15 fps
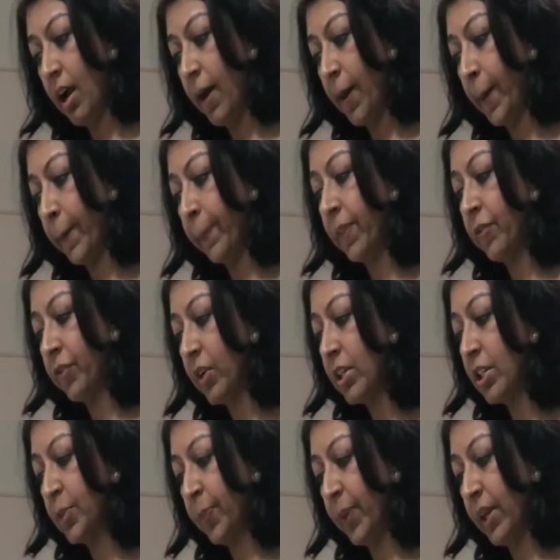The
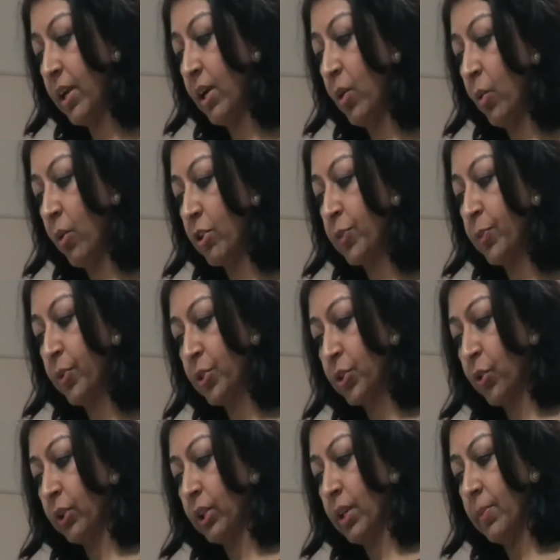first speaker was
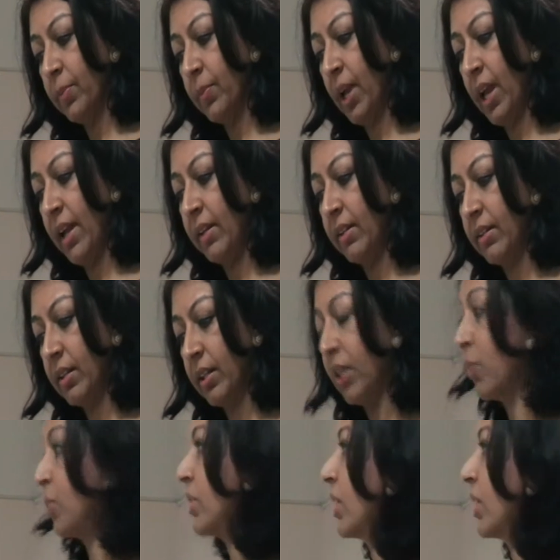Purushottam, and he